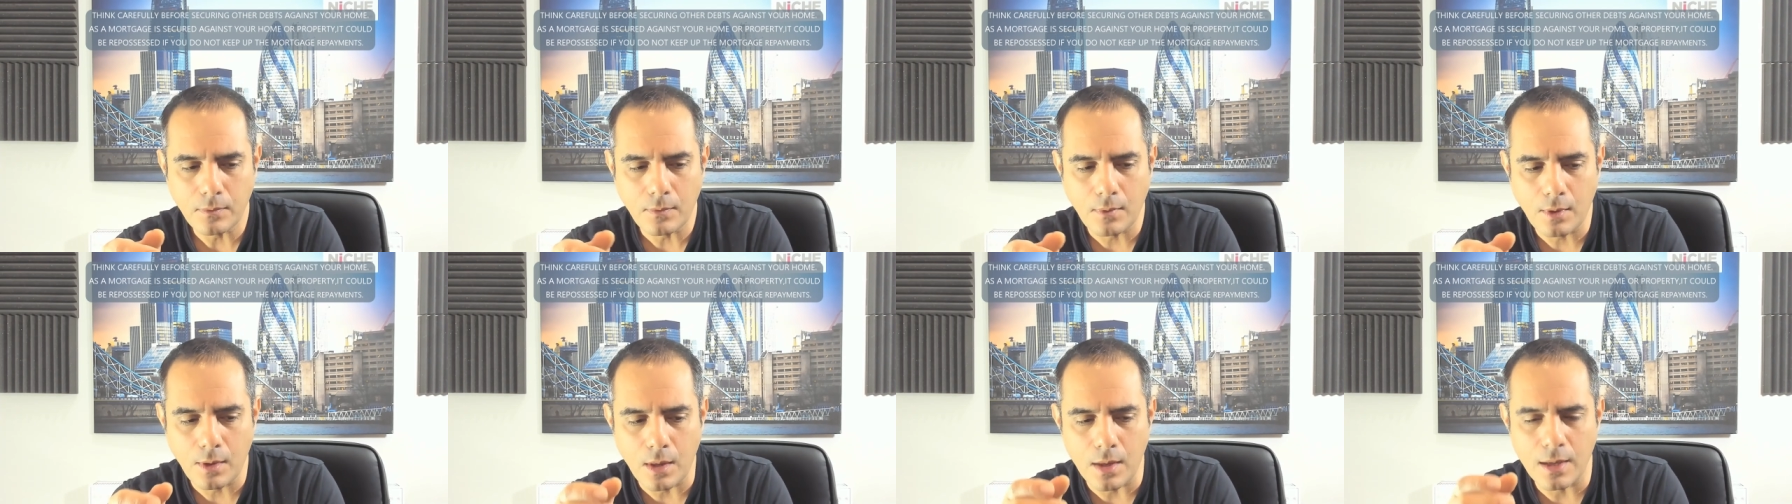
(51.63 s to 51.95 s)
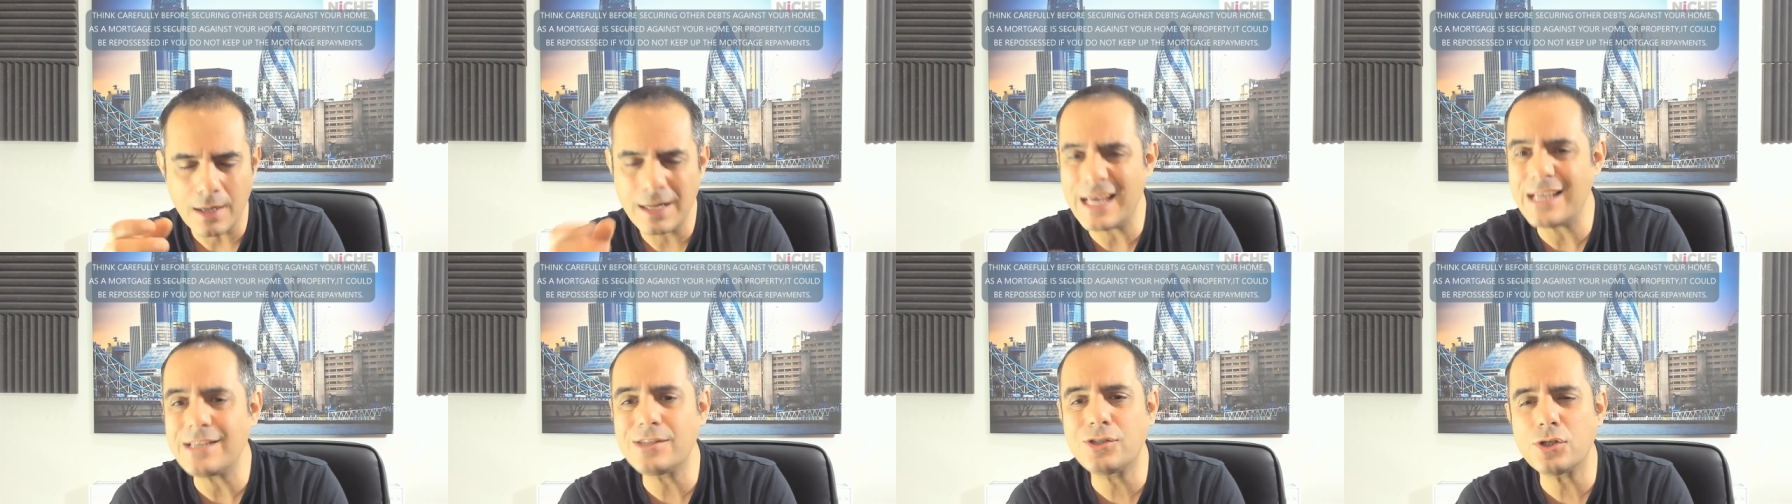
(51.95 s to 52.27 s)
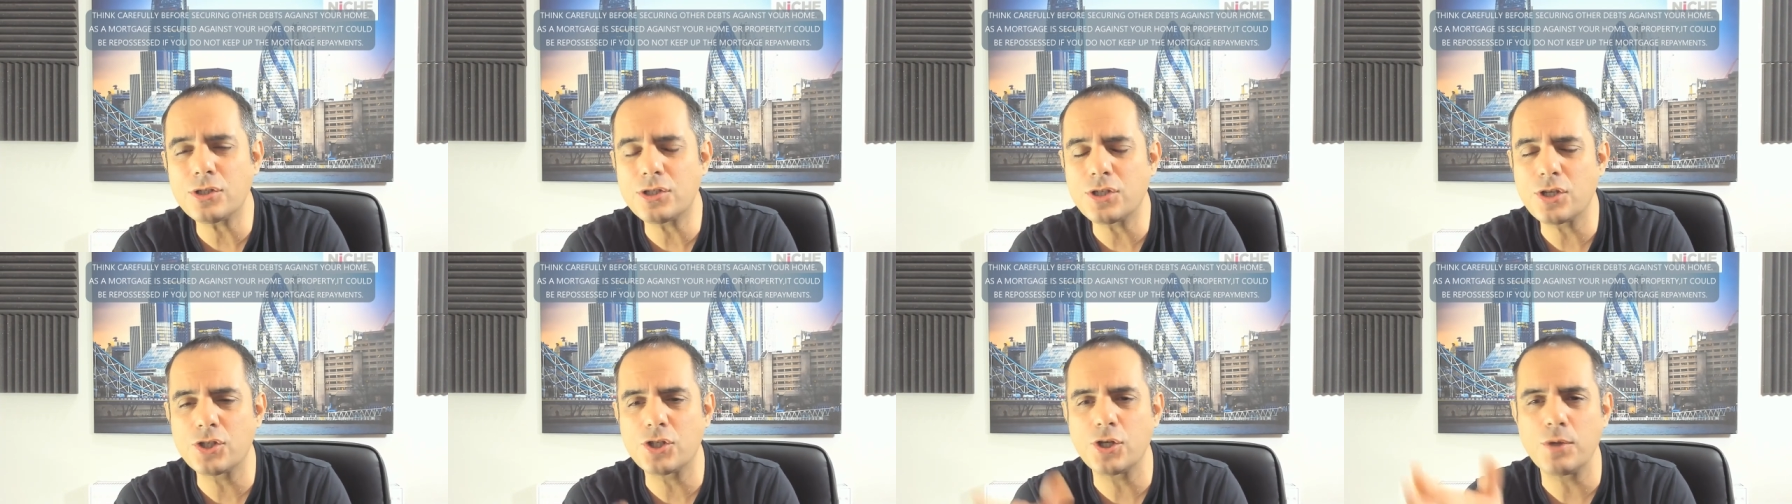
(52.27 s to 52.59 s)
let's
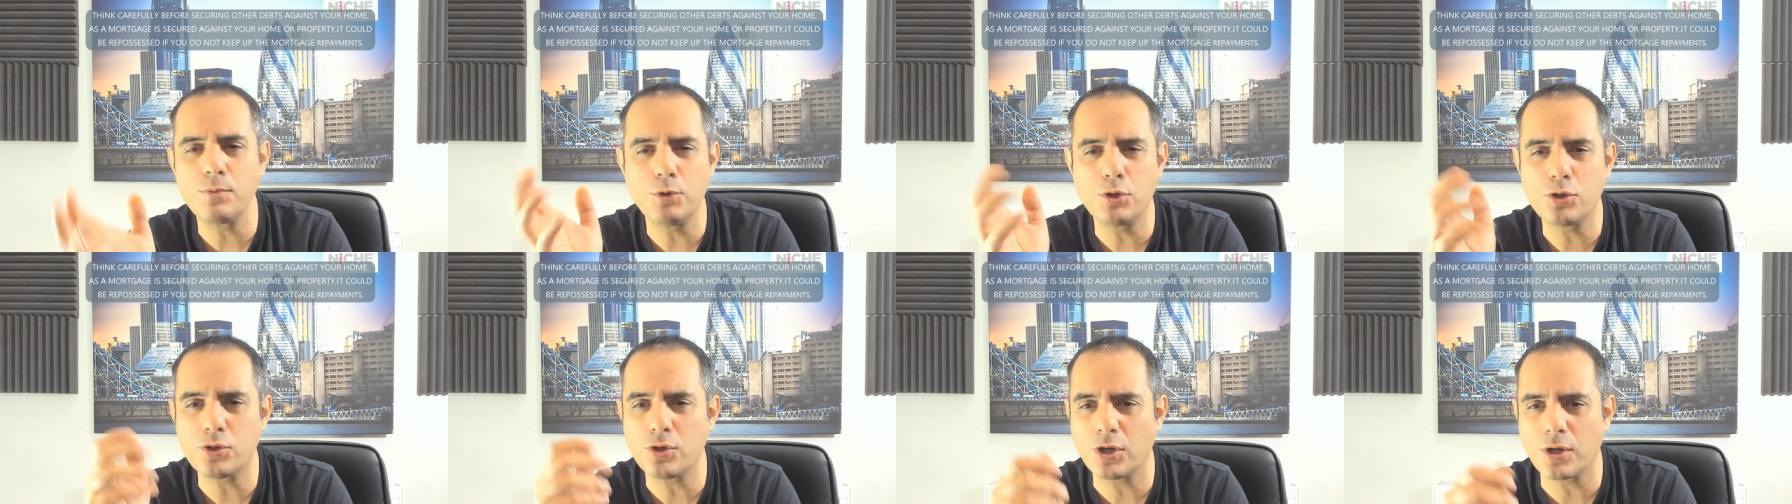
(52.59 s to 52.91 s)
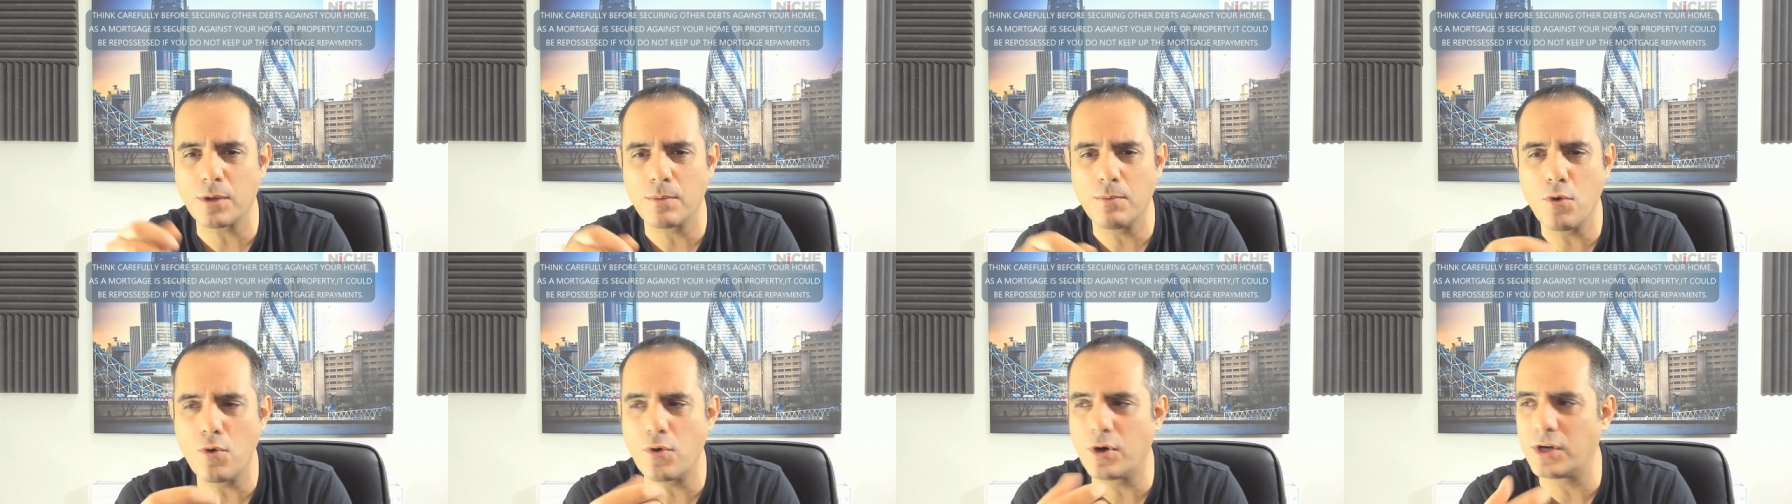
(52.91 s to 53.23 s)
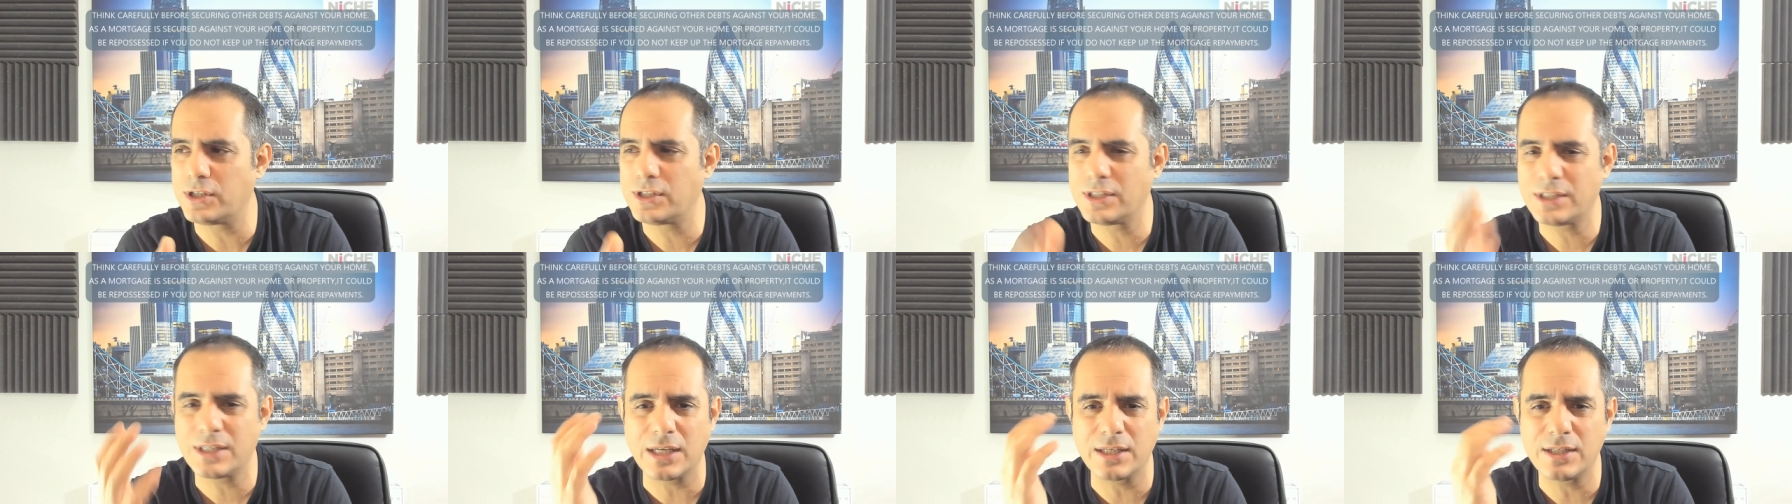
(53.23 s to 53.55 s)
just assume you took your mortgage
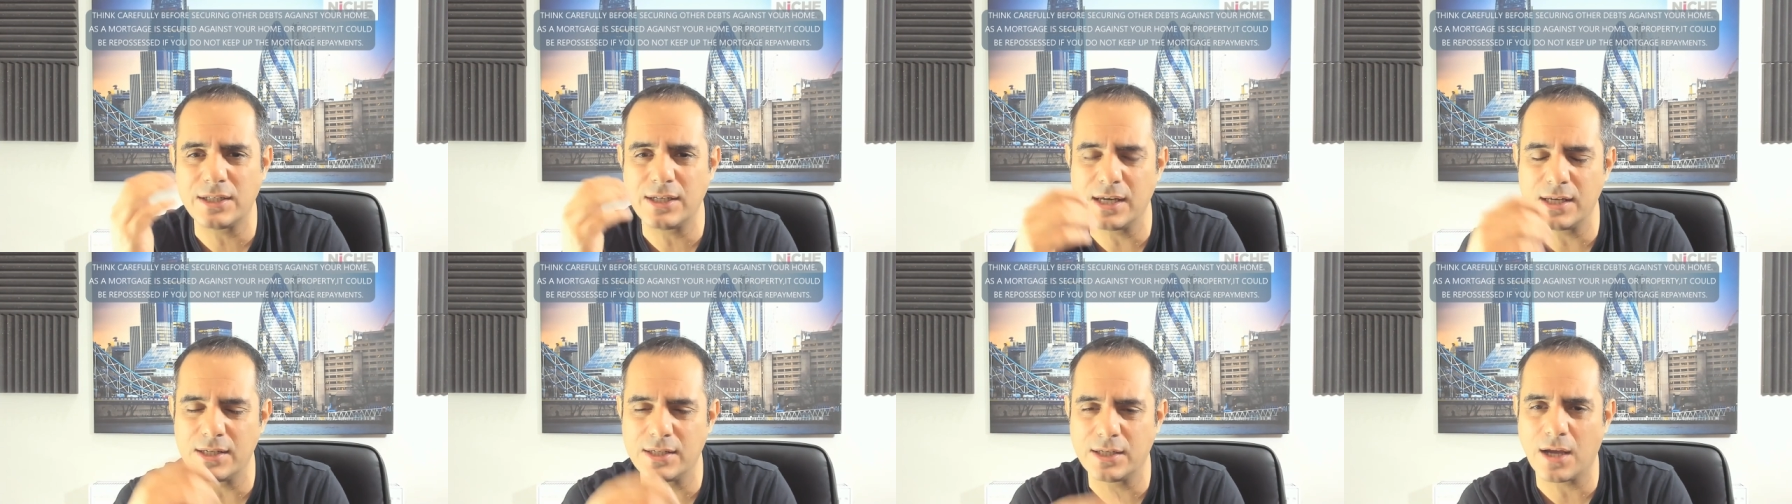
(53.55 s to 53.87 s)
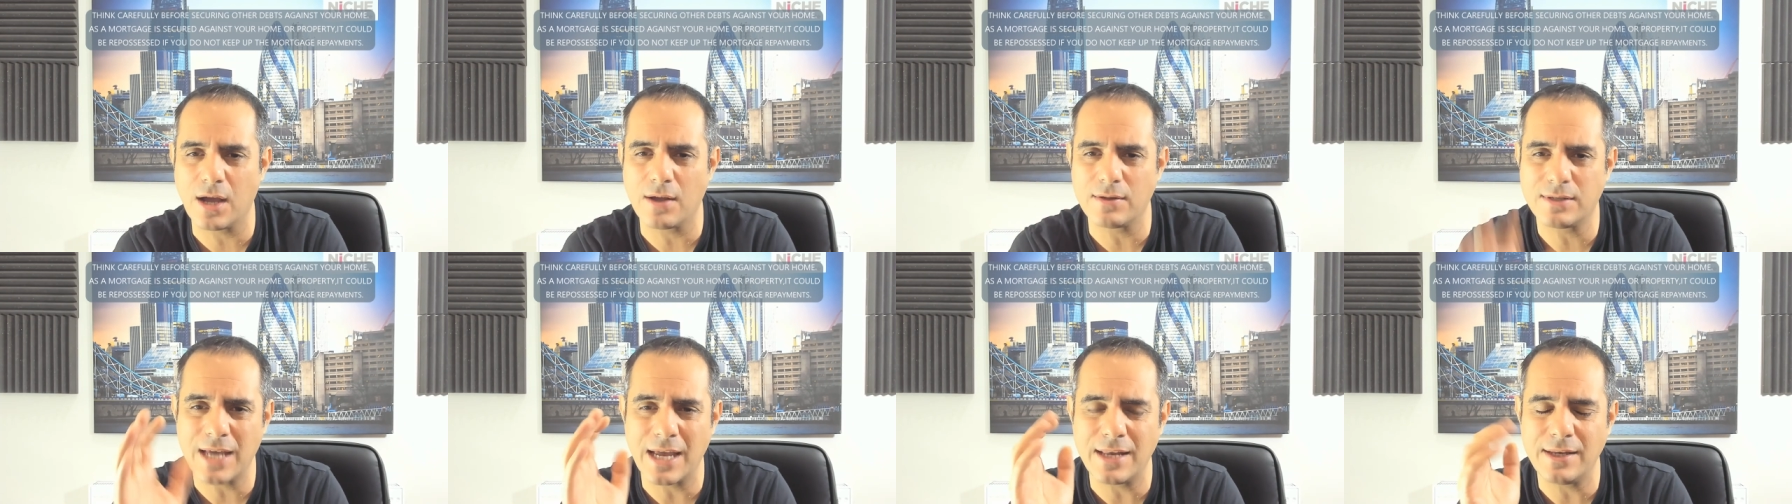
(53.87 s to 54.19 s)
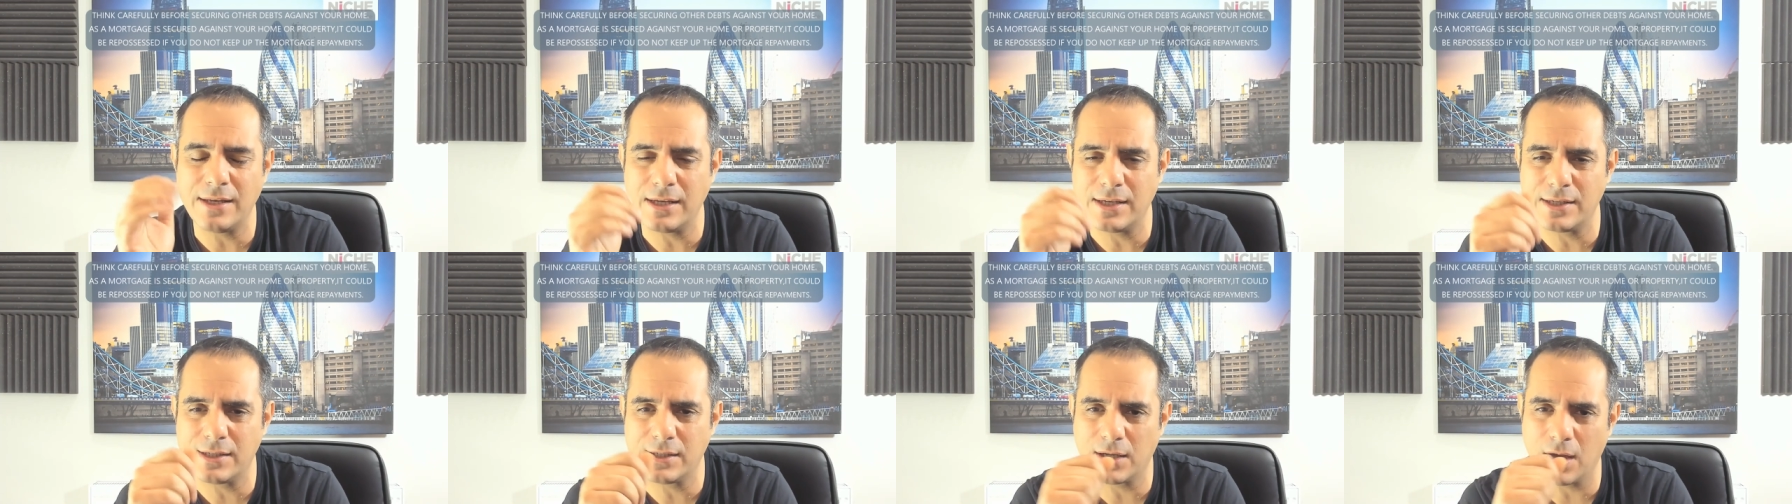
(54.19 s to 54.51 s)
6 years ago, 10
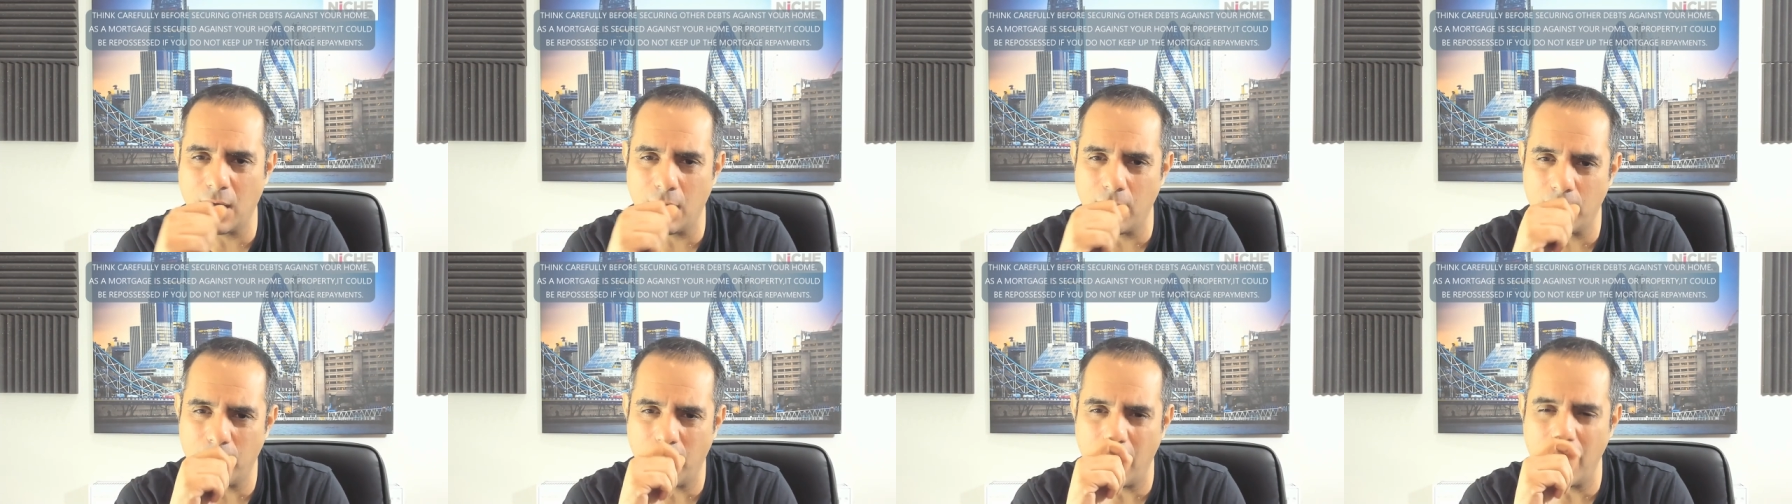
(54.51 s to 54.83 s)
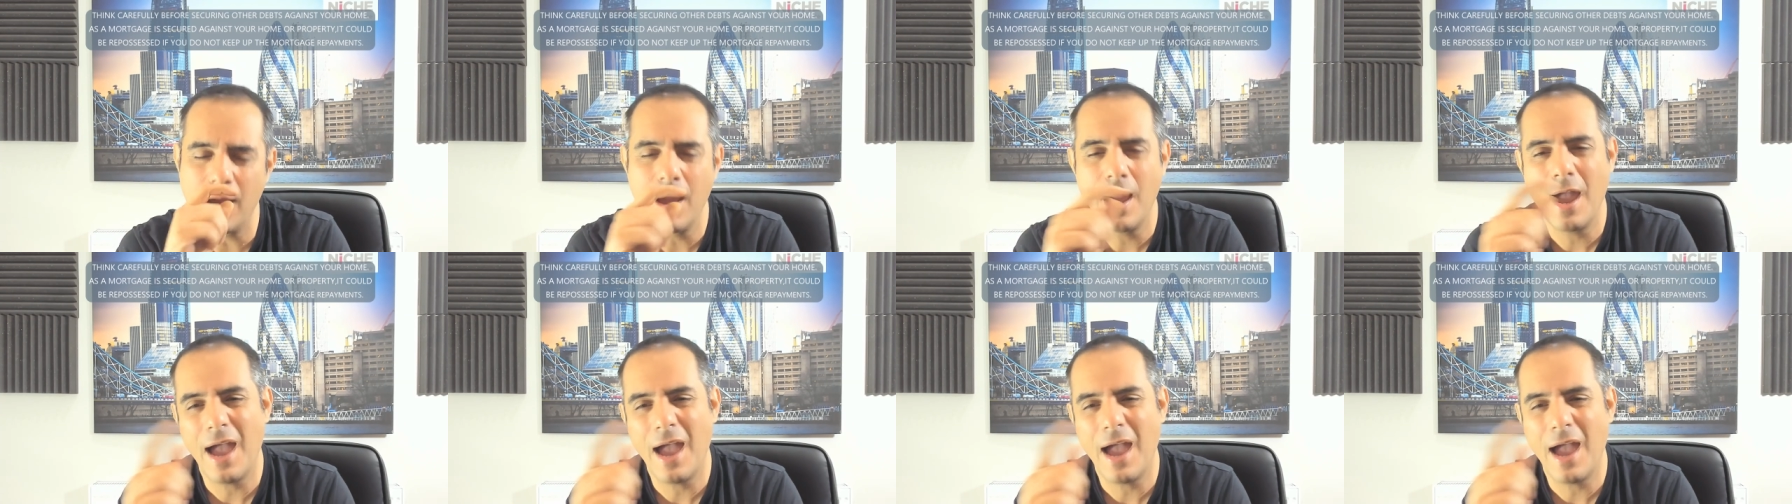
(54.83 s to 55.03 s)
years ago, right?